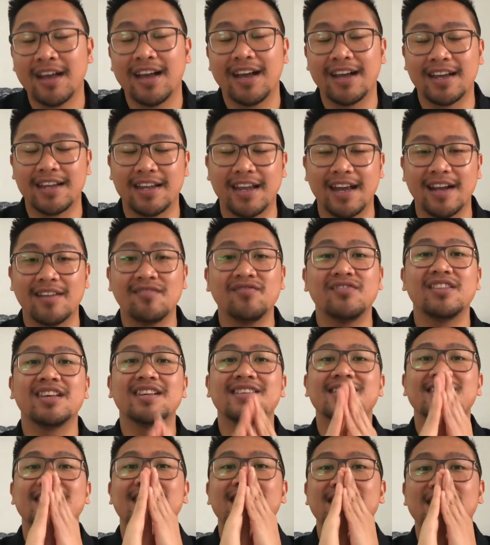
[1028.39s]
Again,
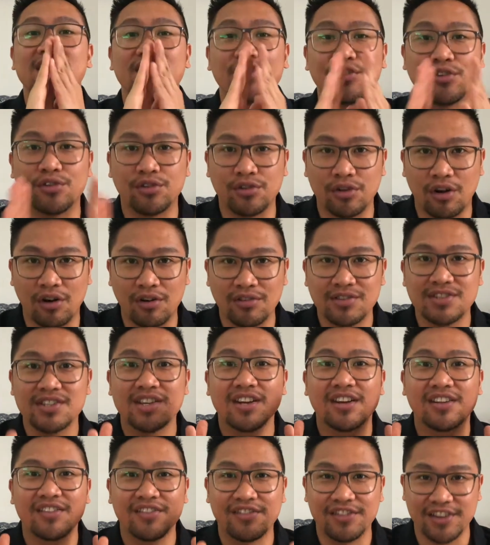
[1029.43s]
this is not
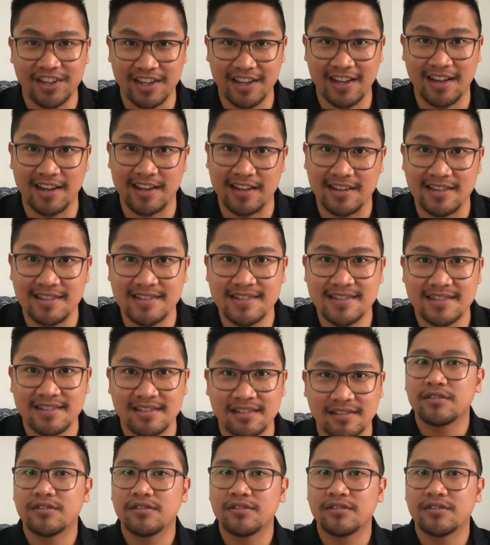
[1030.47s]
the case.